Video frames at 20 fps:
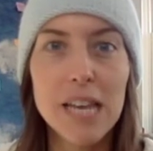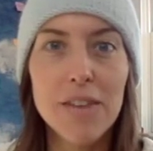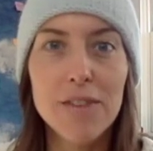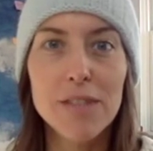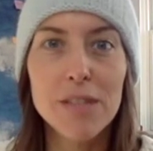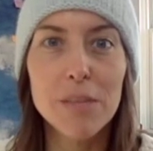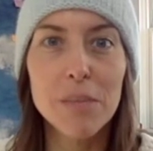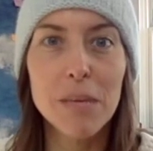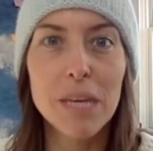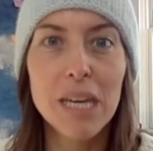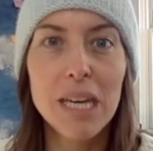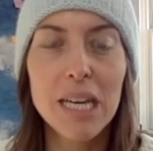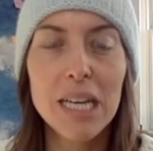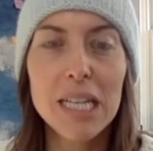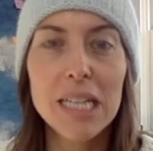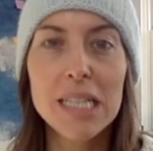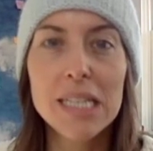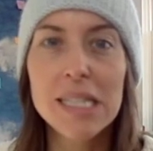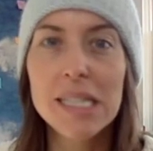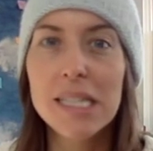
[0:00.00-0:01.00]
have some
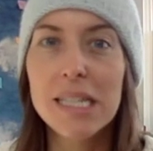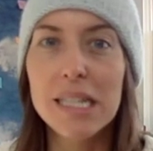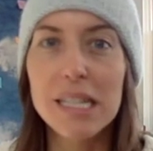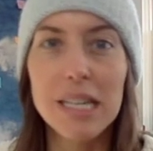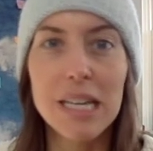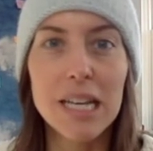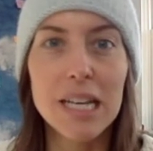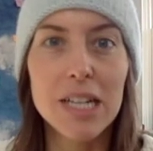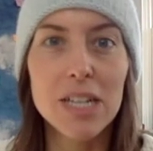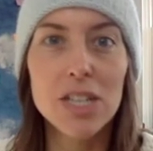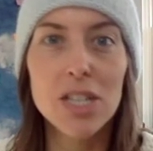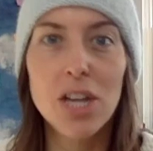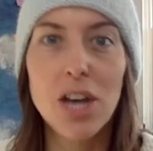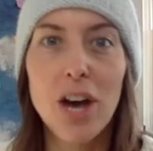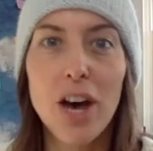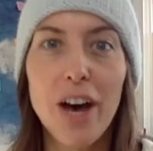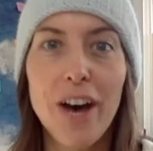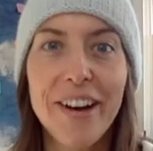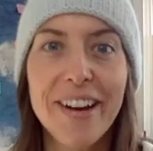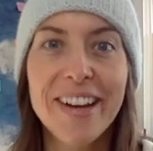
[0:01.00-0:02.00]
kids and get a
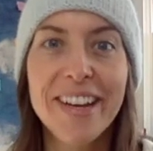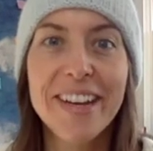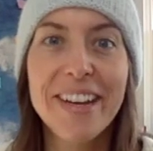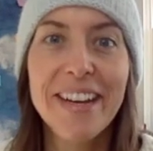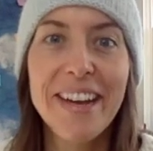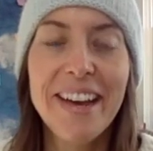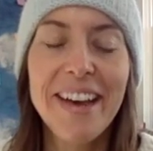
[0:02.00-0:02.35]
dog,